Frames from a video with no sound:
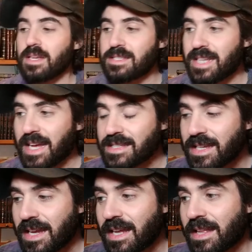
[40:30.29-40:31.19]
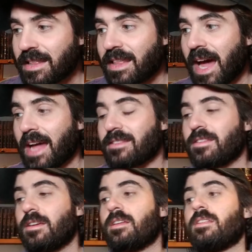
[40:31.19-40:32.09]
says
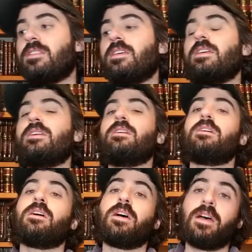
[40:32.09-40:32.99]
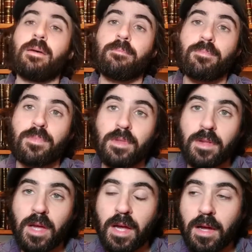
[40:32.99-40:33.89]
that the um,
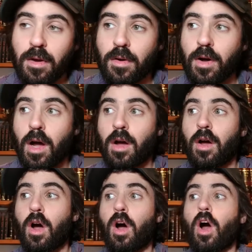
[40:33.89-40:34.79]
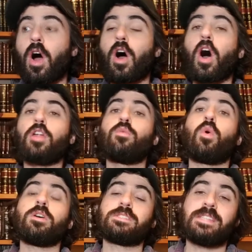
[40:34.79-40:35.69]
uh,
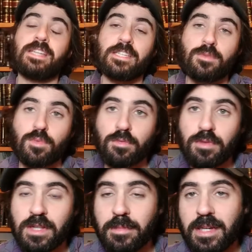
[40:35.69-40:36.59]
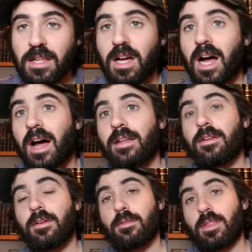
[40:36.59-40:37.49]
unwalled uh, cities would read the Megillah
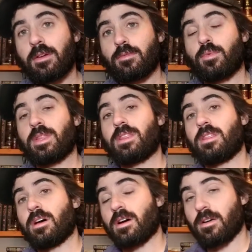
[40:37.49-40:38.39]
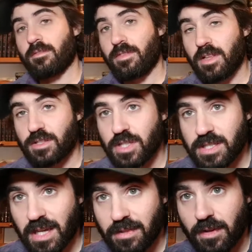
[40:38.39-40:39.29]
on the, with the
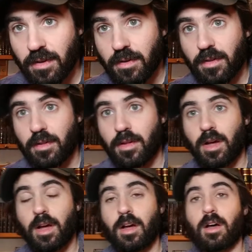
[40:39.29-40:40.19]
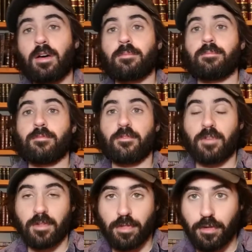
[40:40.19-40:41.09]
villages on the um,
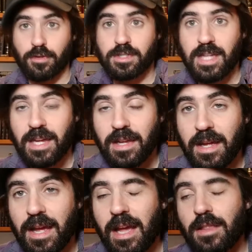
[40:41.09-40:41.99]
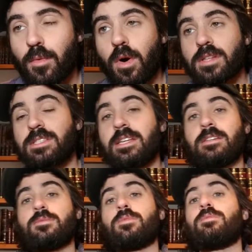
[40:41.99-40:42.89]
on Thursday, and the walled
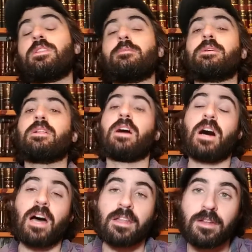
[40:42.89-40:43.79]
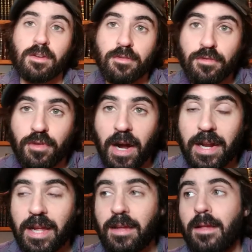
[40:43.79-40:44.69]
cities would read the Megillah on
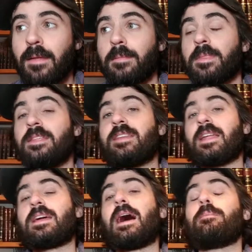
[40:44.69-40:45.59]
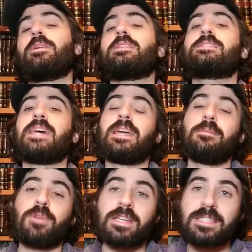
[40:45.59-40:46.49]
Friday. The Tanakhama in the
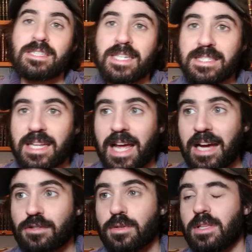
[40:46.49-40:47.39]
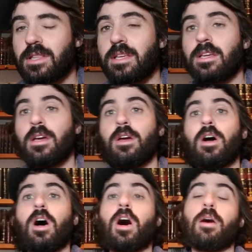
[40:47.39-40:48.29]
second brisa says that actually the
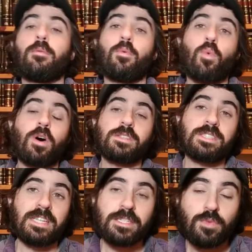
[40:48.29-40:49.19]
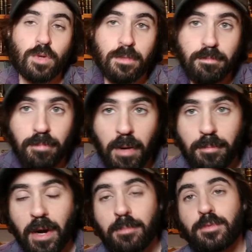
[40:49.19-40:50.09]
um, walled cities would
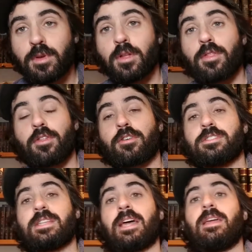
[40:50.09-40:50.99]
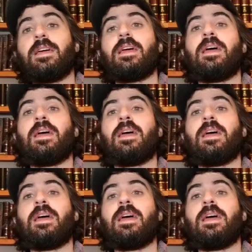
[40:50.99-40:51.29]
bump up to Thursday,